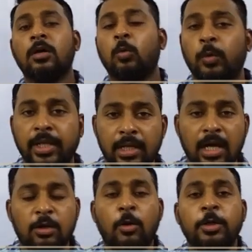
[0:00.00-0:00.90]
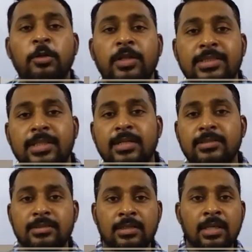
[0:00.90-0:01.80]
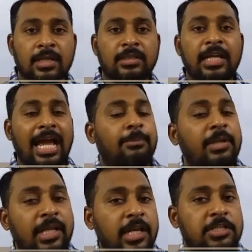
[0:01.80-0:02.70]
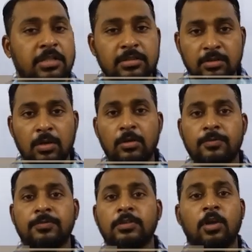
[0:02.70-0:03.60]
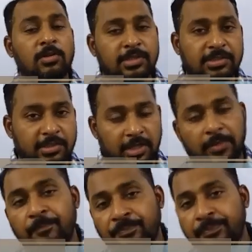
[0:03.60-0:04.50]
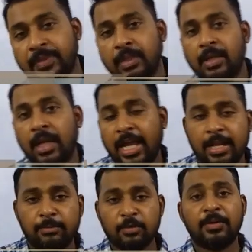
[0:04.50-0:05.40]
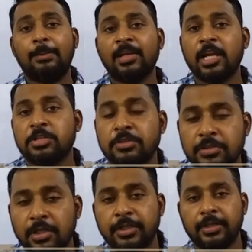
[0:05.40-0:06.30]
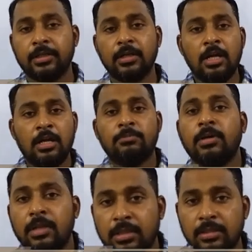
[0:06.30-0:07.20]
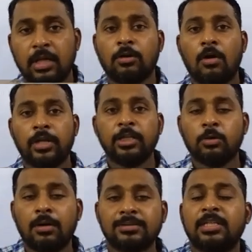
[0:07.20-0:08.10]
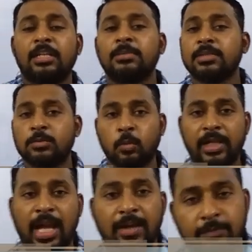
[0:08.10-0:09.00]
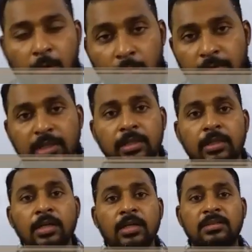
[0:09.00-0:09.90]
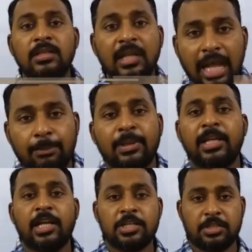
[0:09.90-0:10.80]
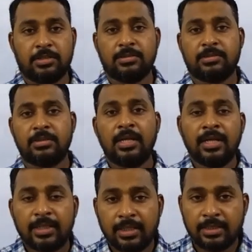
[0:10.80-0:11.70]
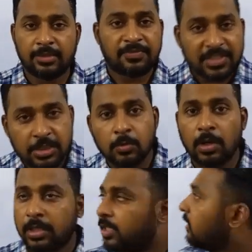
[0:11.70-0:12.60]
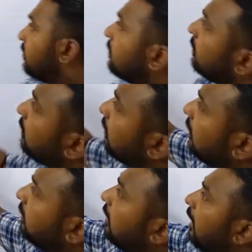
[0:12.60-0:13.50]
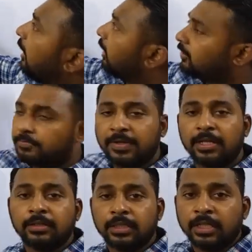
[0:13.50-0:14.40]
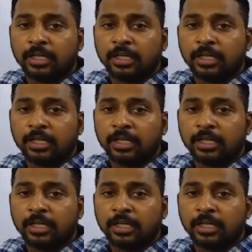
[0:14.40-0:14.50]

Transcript: we are going to discuss the applications of Gauss's theorem. A number of applications are there, but according to our syllabus, we have only 3 applications. The first one is the electric field